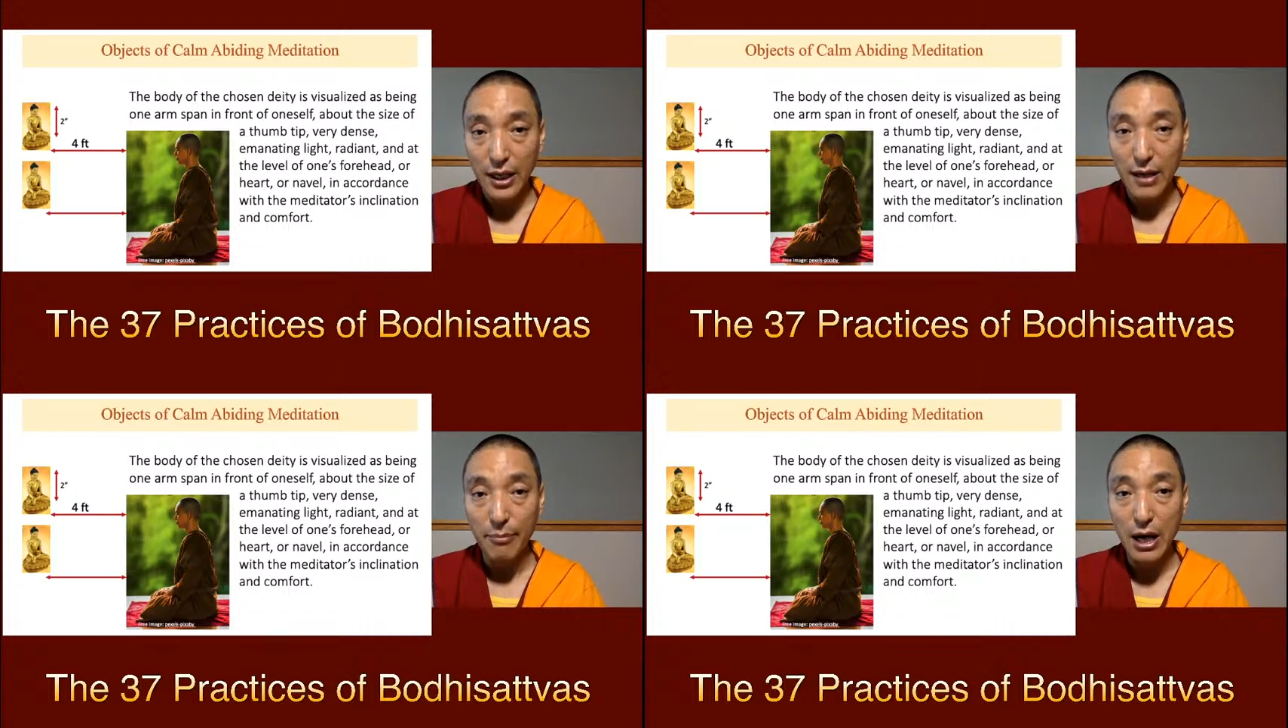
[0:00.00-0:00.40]

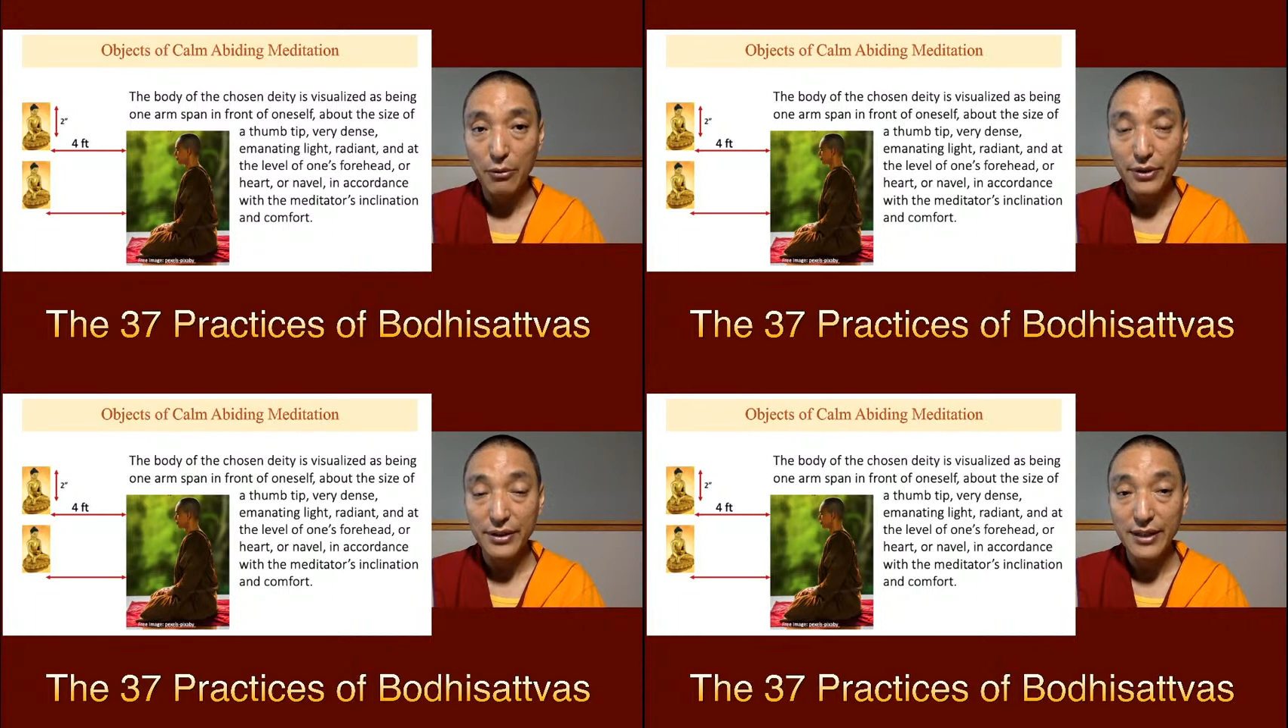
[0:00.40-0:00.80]

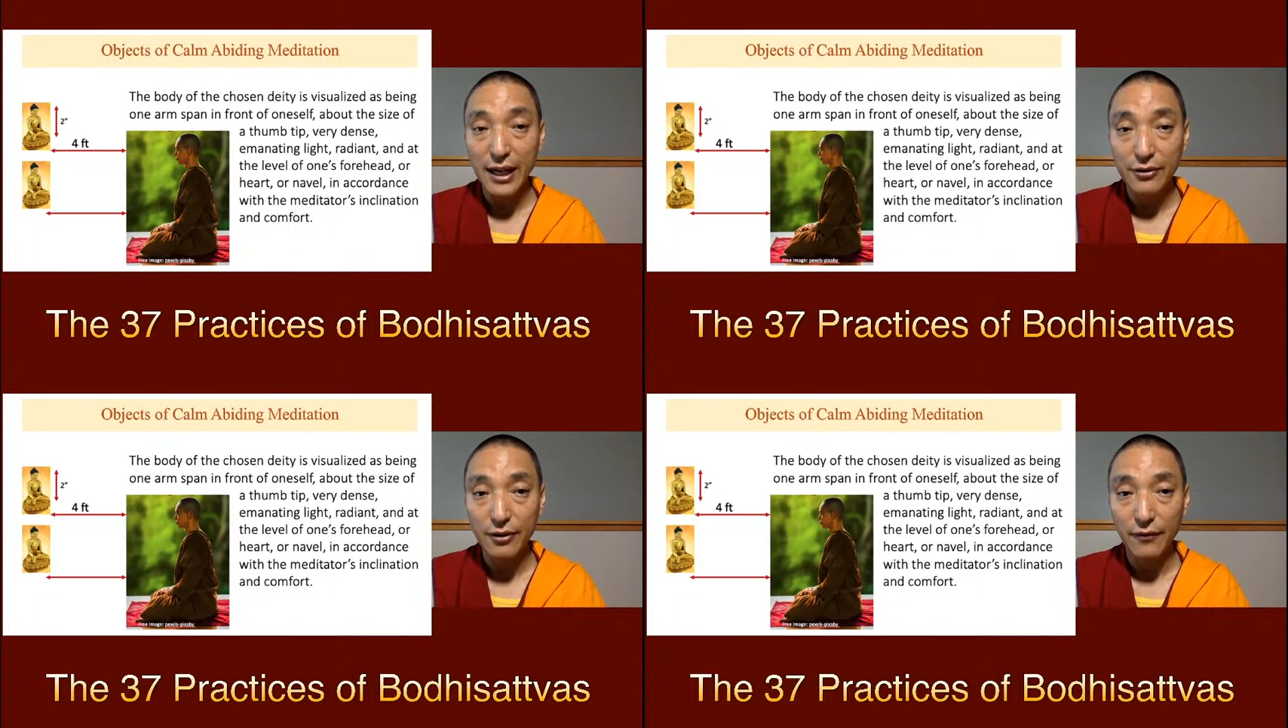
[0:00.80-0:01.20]
about the
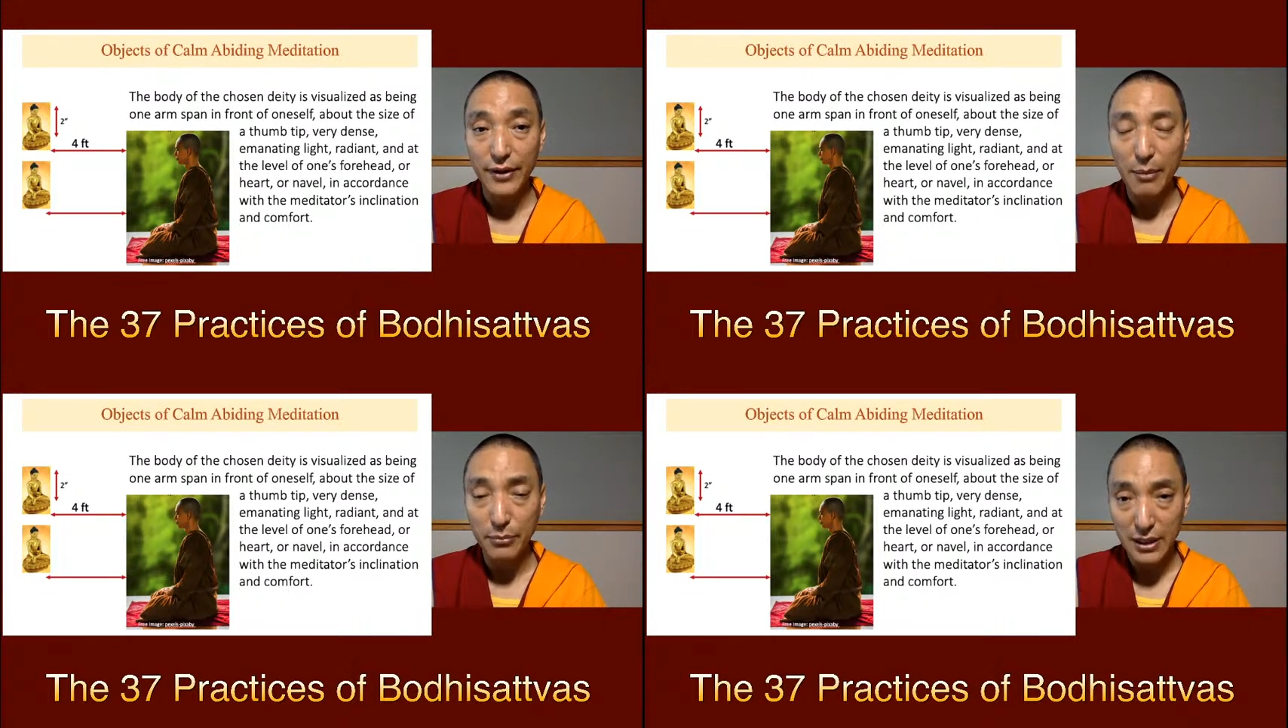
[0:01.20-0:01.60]
size of
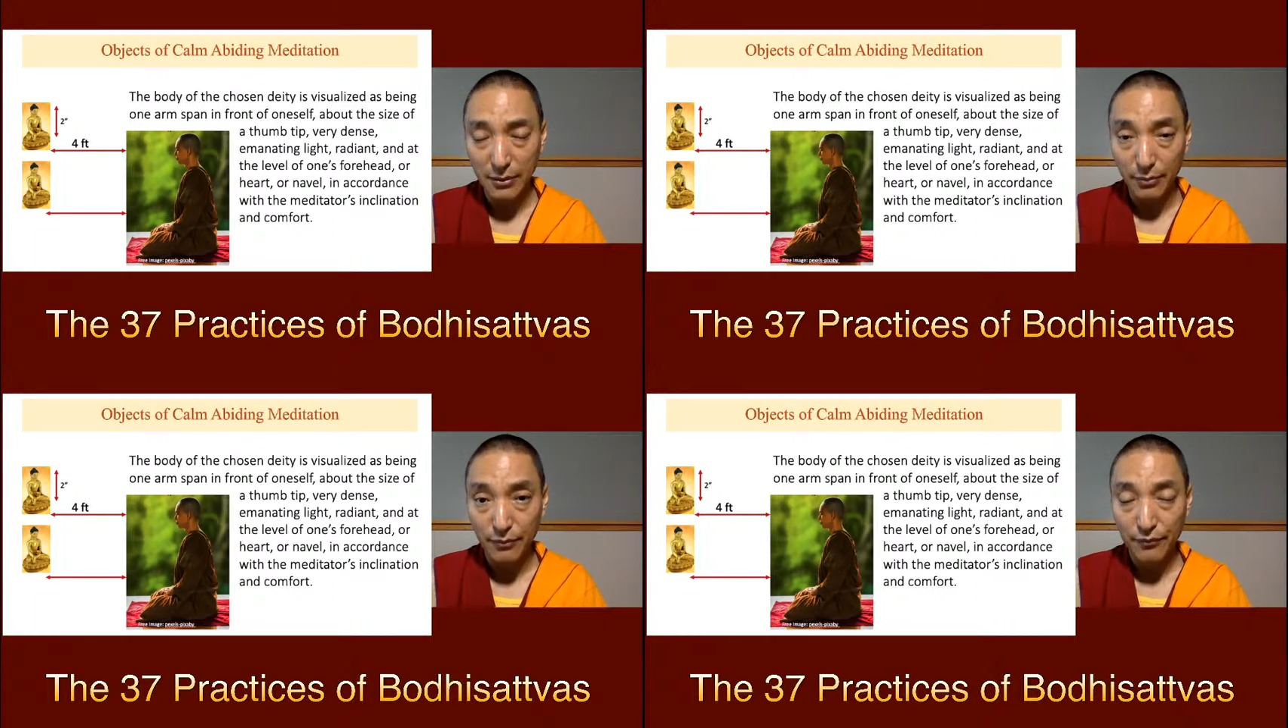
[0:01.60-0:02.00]
thumb tip.